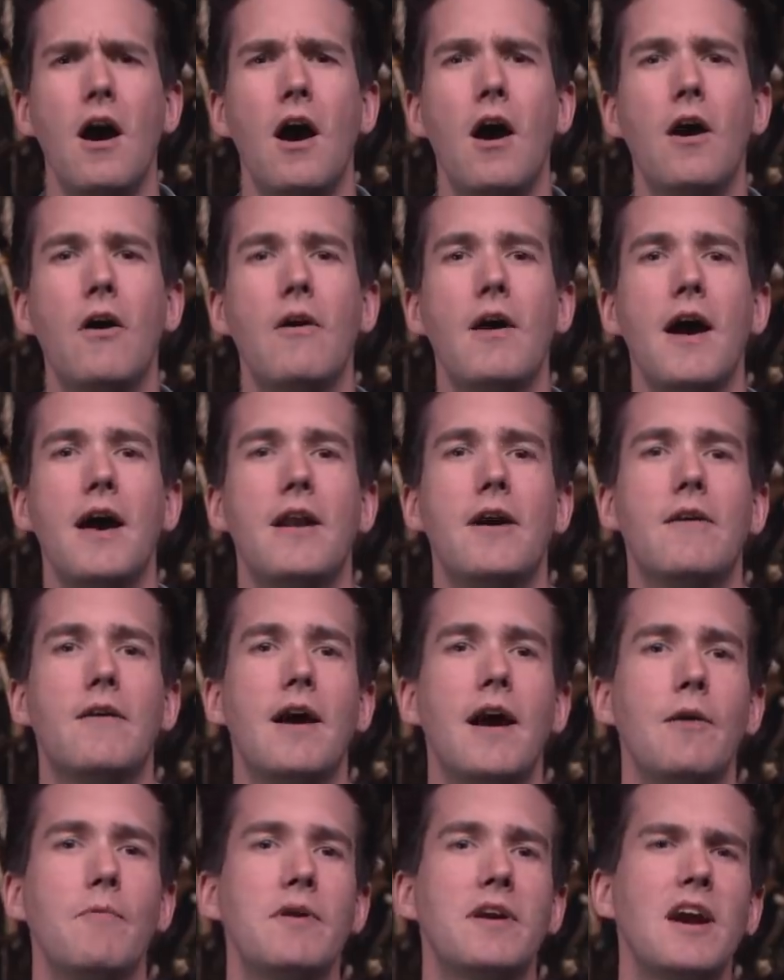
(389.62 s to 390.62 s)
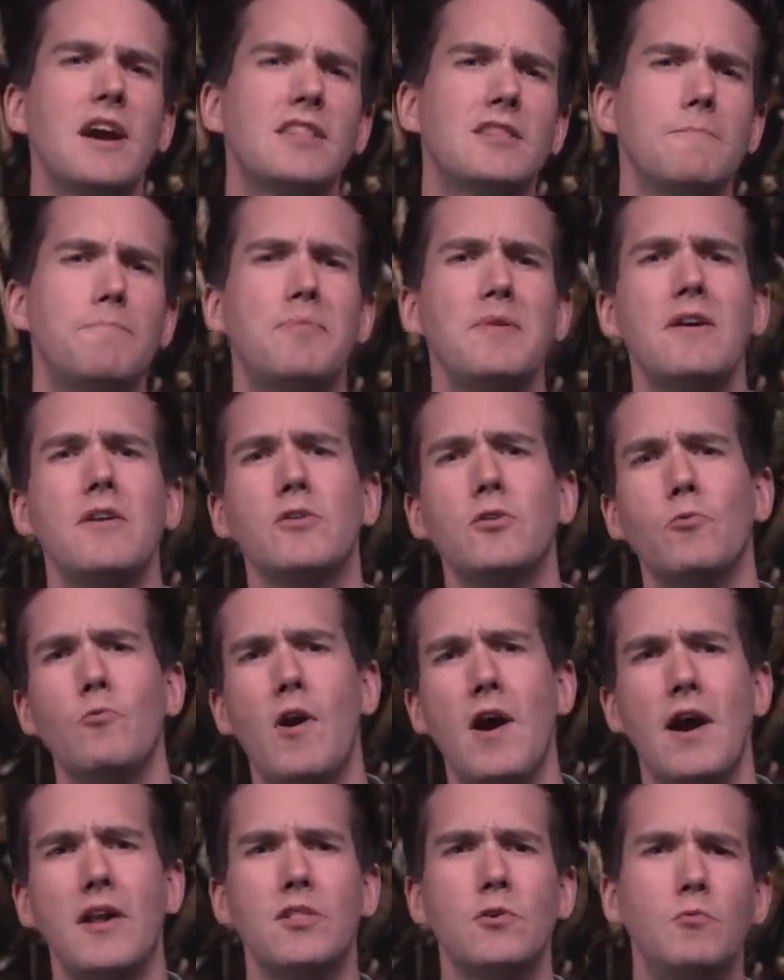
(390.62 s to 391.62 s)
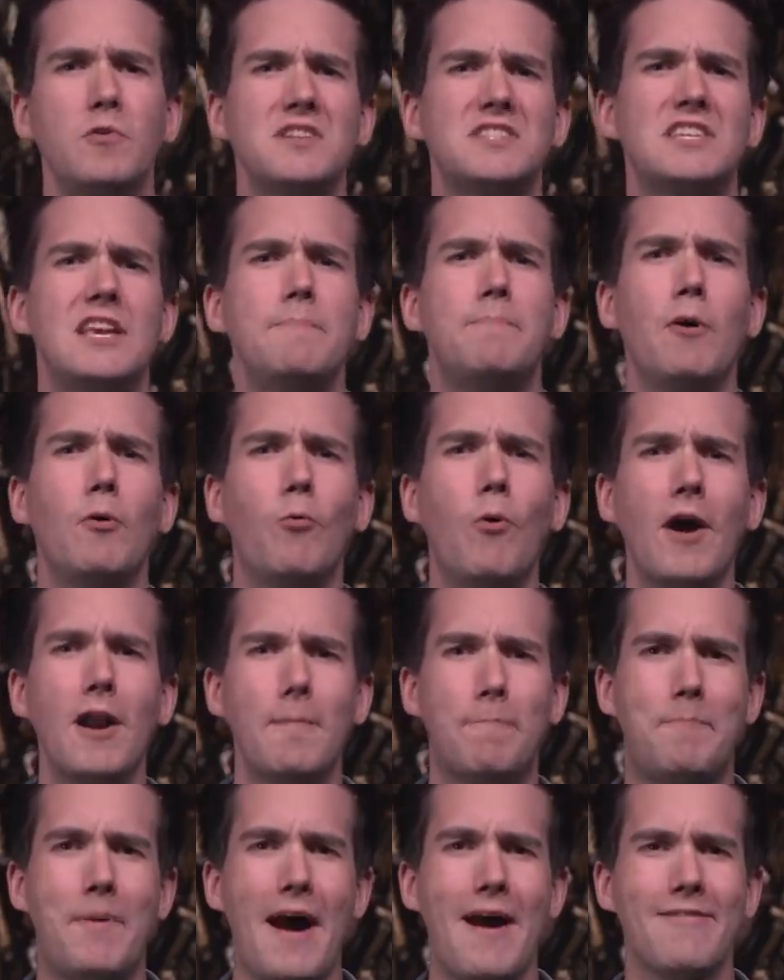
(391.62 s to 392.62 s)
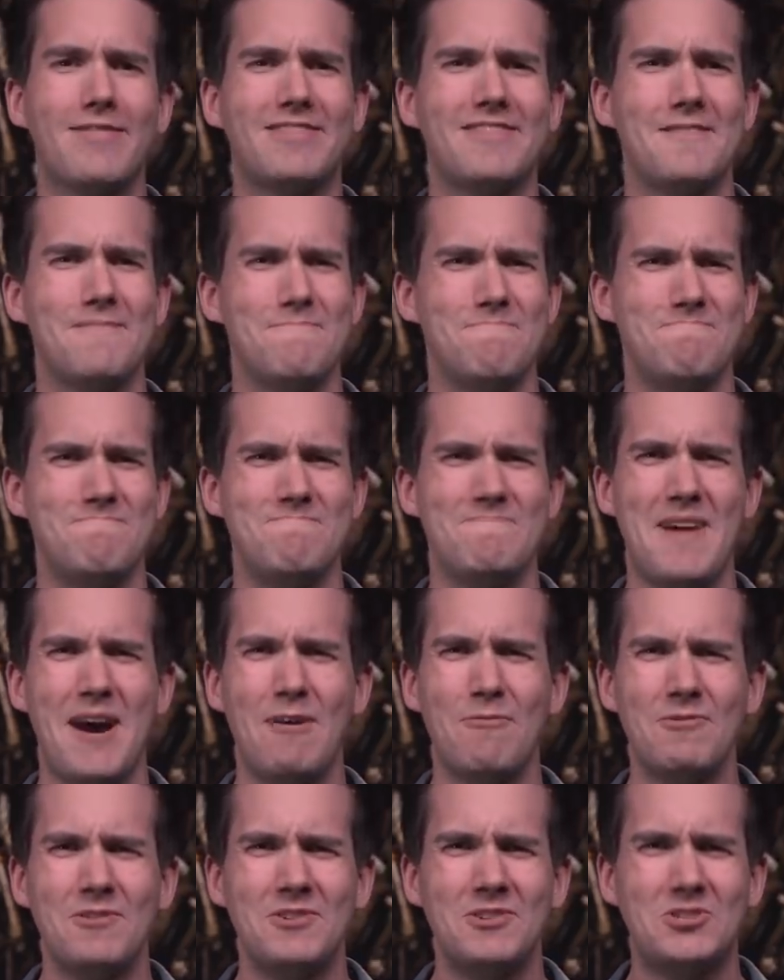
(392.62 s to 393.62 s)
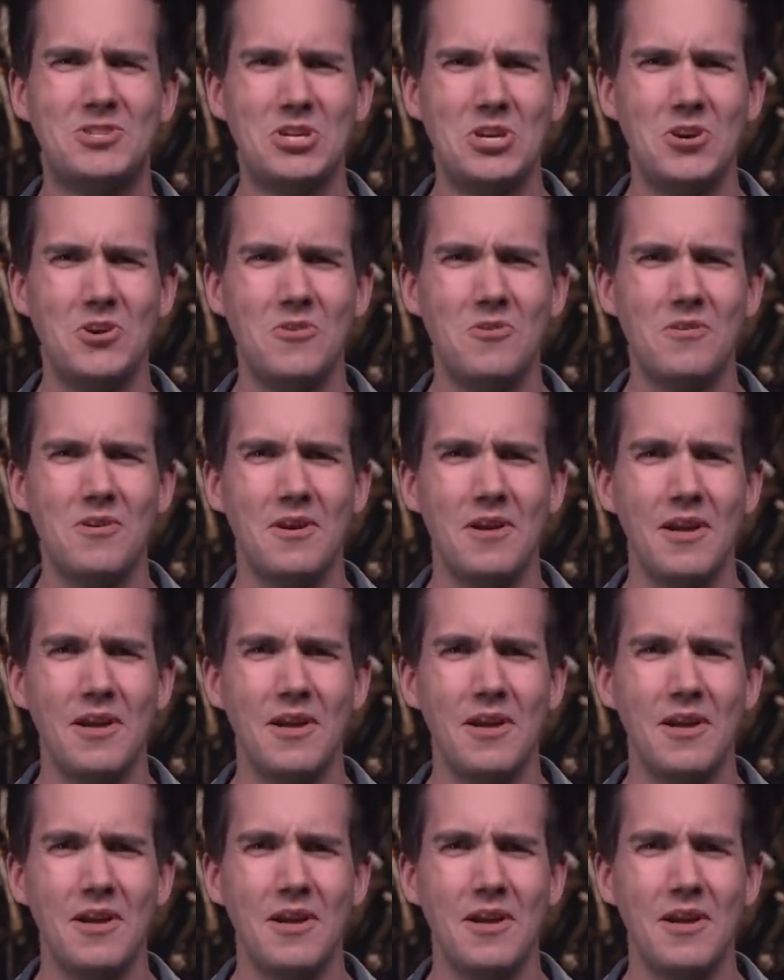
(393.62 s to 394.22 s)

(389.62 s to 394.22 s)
All right, we got the beer, the wine, the whiskey, but what about the Mountain Dew?